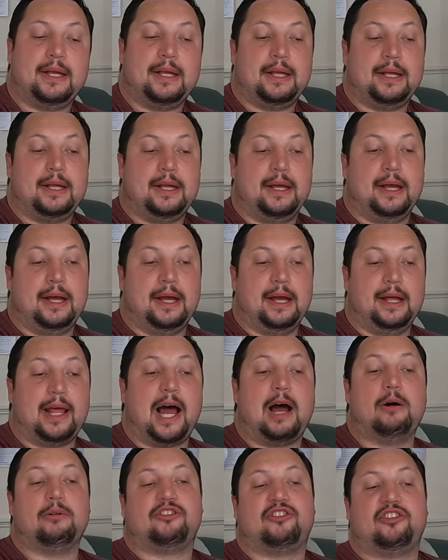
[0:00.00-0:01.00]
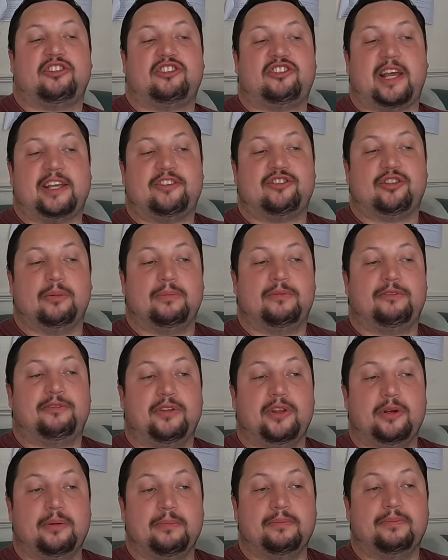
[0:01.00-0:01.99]
Uh, that was to set up for
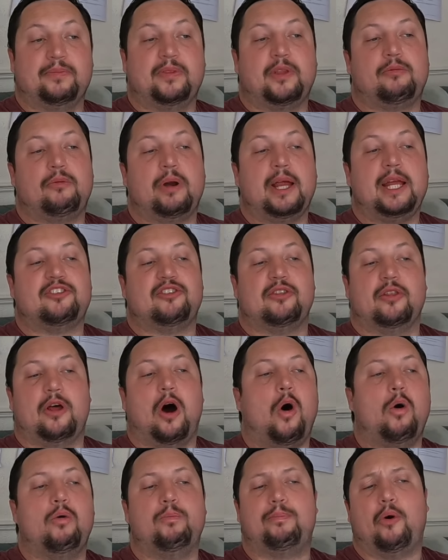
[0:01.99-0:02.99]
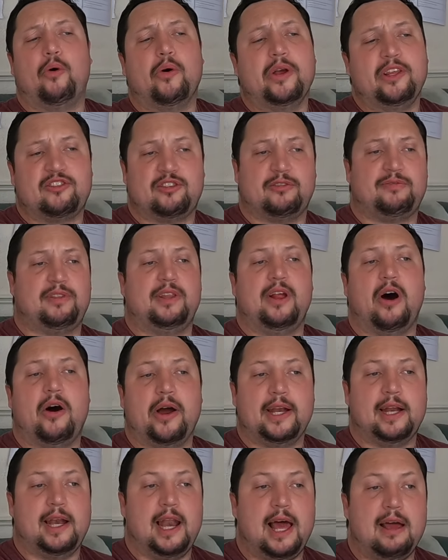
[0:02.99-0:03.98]
them. The reason, the whole point of the
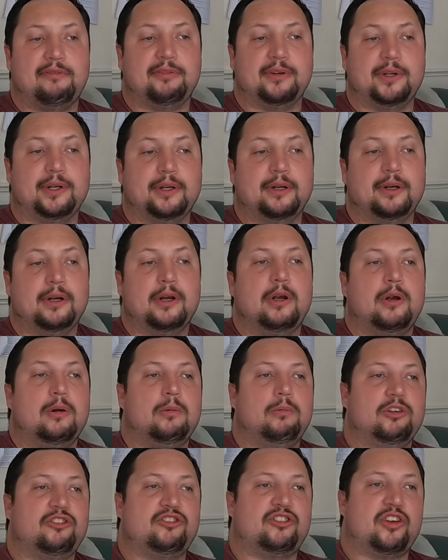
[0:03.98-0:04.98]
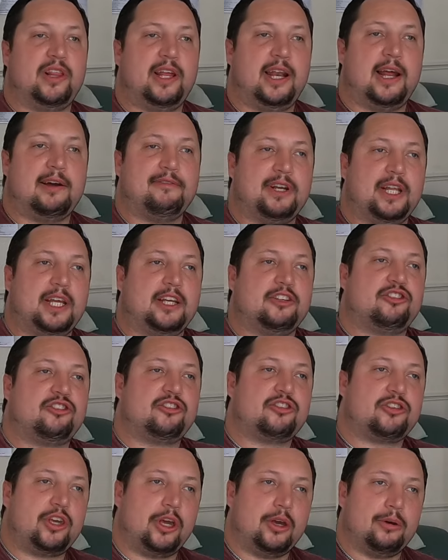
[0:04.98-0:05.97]
911 was so they'd have an
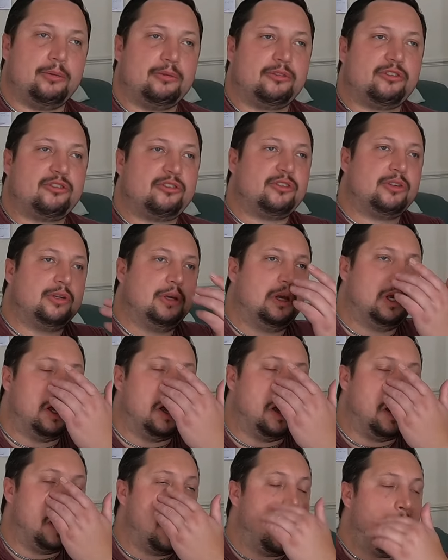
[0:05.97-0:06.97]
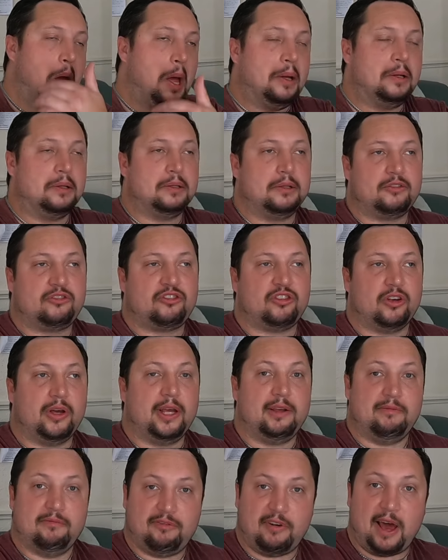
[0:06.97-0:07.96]
excuse uh, to
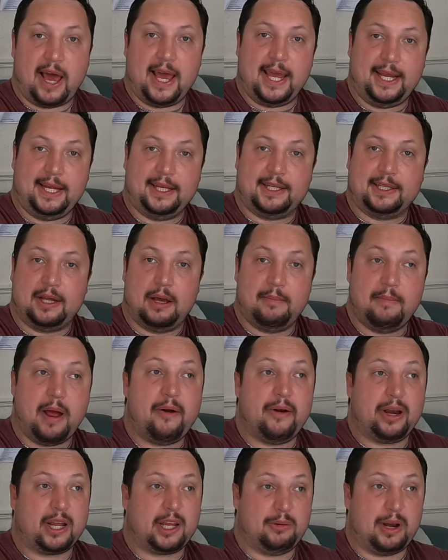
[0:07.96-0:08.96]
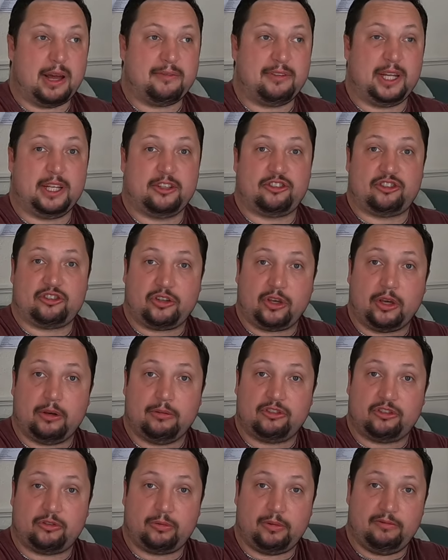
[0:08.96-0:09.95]
invade, America would have an
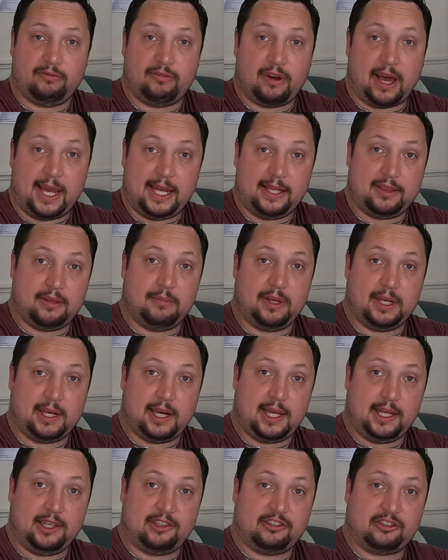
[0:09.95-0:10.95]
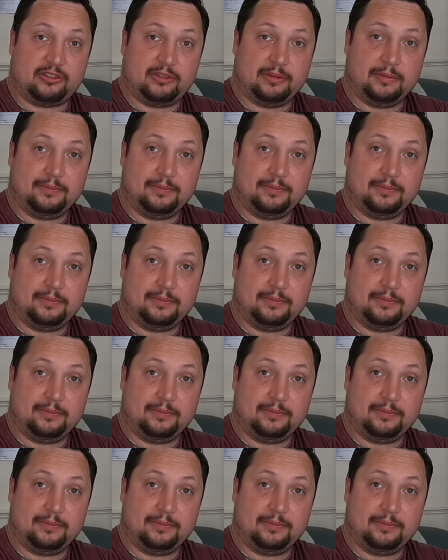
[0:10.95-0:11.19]
excuse to invade the Middle East